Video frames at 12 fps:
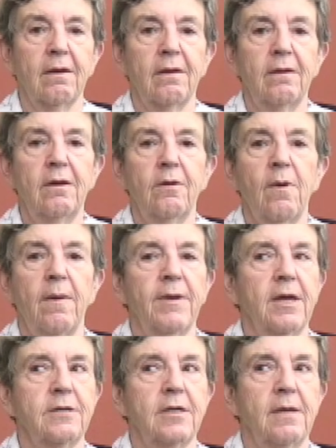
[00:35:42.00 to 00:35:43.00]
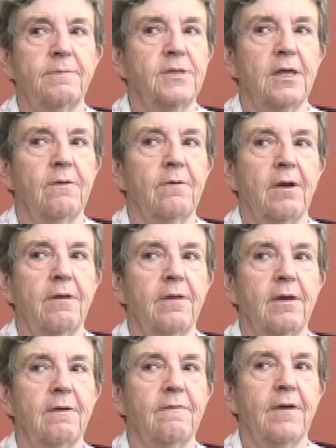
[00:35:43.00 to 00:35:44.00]
You don't want me on tape saying what I
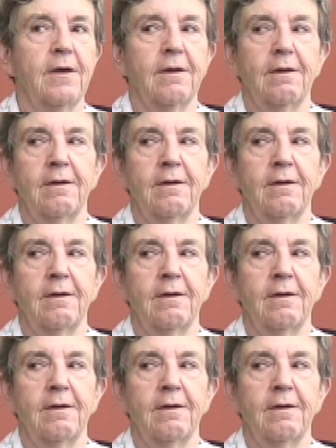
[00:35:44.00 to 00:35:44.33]
think of that.